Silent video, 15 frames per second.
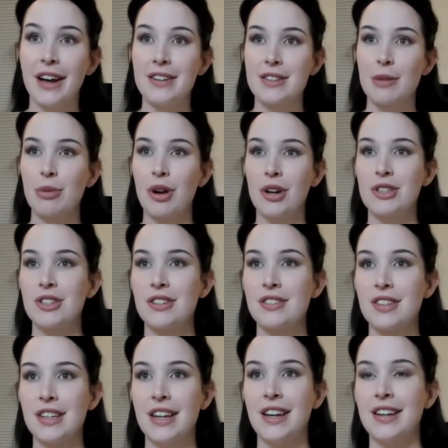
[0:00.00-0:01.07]

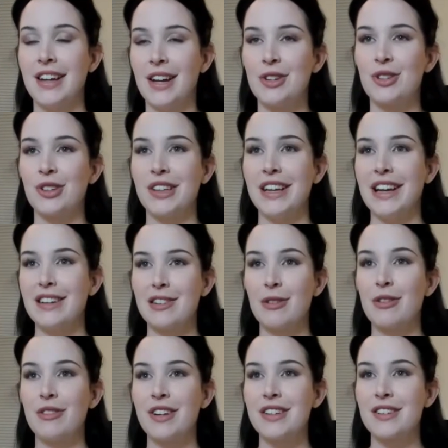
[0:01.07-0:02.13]
subconsciously and naturally. And
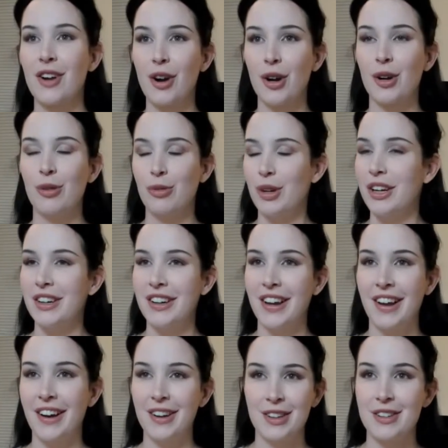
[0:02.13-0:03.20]
some of us are weird,
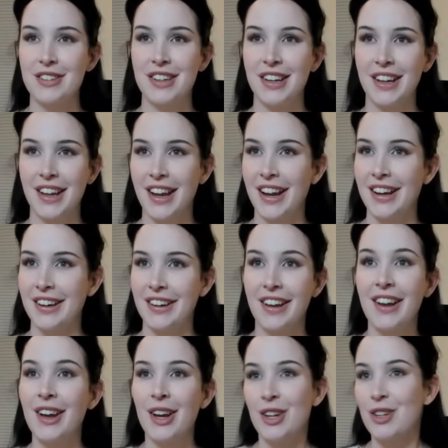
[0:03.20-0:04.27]
autistic, and
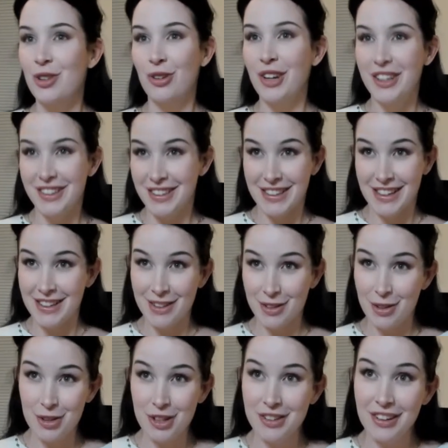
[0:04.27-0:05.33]
don't understand
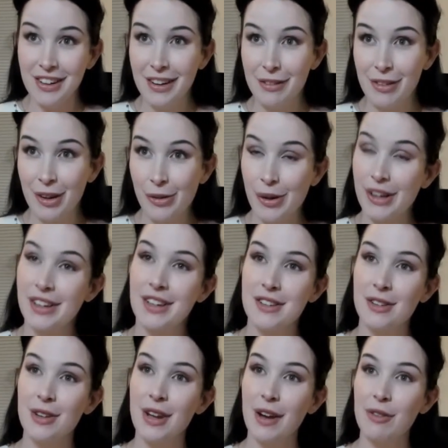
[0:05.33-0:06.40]
social signaling very well.
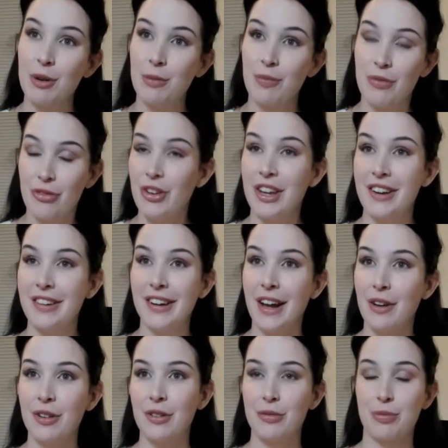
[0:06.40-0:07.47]
And so you have to figure it
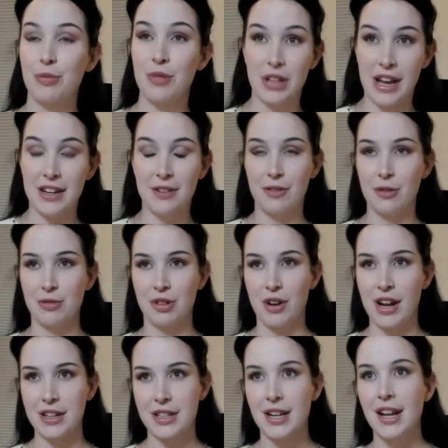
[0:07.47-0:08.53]
out kind of from
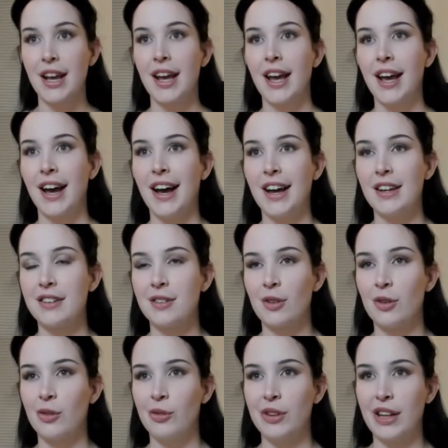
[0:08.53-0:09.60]
scratch.
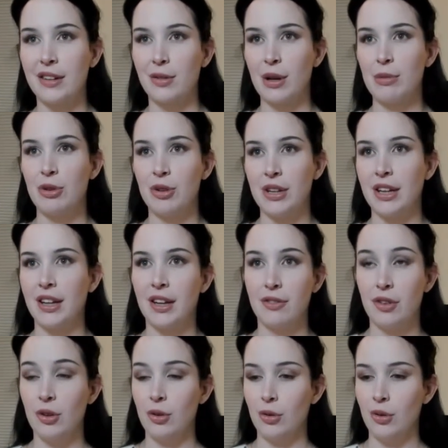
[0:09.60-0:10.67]
So that's what I'm doing.
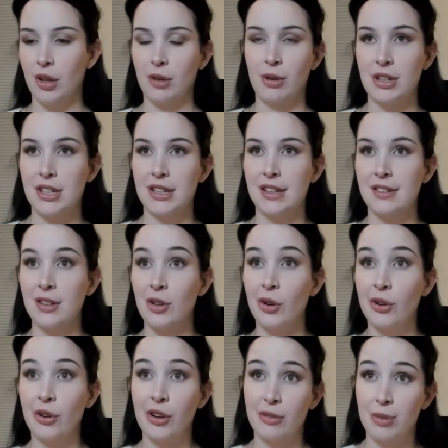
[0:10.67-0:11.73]
If you are watching this and you
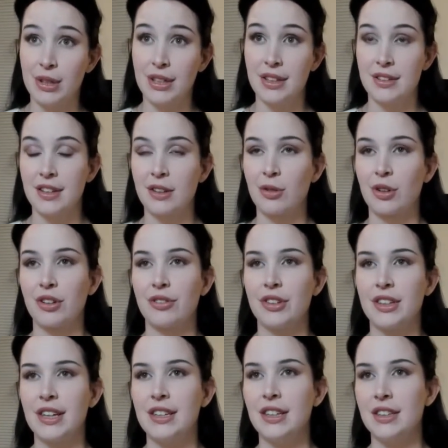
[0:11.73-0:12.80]
don't know, I've been a sex worker for
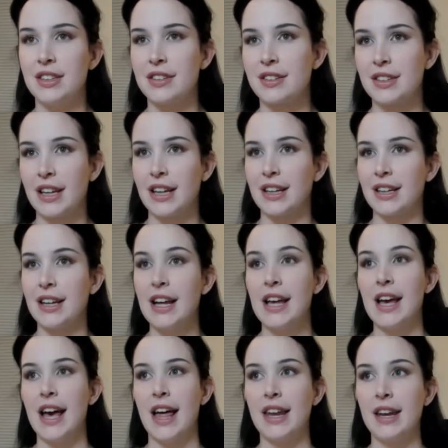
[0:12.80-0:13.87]
10 years,
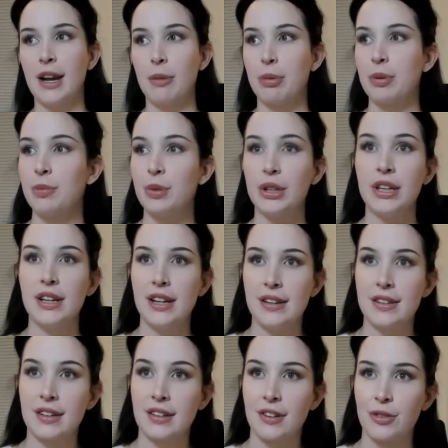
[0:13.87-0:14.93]
ended up pretty
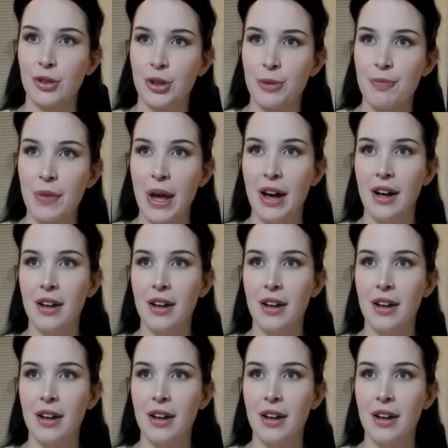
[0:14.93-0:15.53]
successful